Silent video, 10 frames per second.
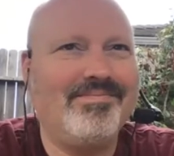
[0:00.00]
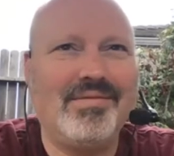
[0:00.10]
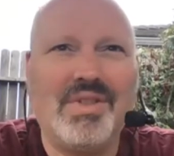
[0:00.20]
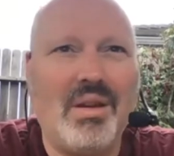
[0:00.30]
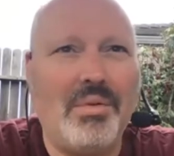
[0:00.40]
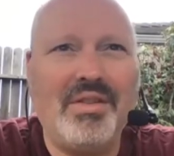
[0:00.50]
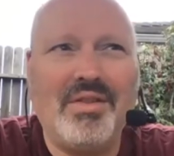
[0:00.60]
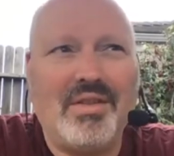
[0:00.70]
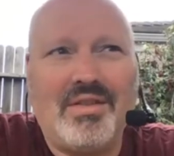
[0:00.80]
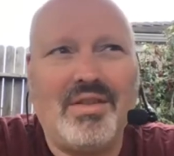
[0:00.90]
some things
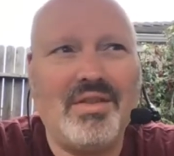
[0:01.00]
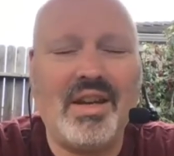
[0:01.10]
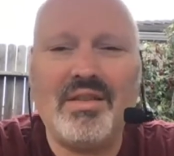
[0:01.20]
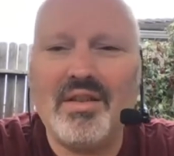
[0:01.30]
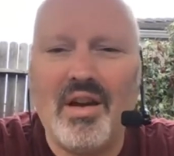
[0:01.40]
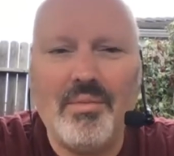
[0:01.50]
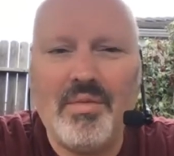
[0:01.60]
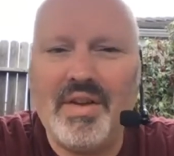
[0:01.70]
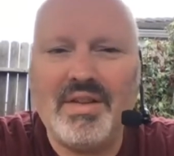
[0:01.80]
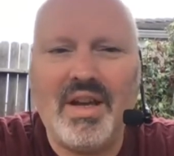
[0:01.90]
just take the time
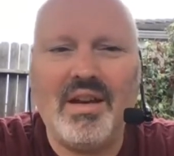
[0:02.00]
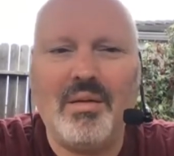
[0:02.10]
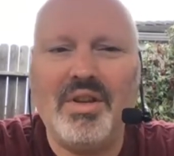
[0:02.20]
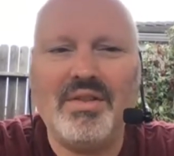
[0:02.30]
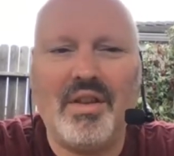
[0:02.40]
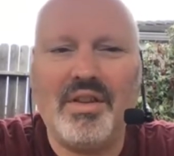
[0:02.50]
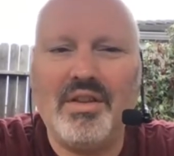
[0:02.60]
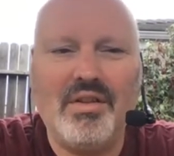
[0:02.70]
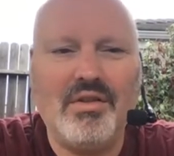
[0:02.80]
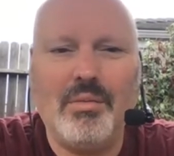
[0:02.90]
that they take. I mean, there's nothing you
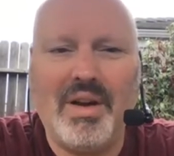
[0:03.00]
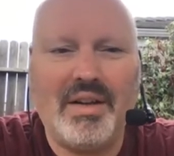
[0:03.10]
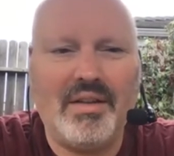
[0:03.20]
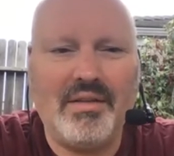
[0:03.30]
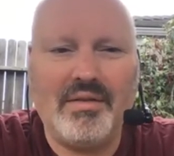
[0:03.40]
can do about it,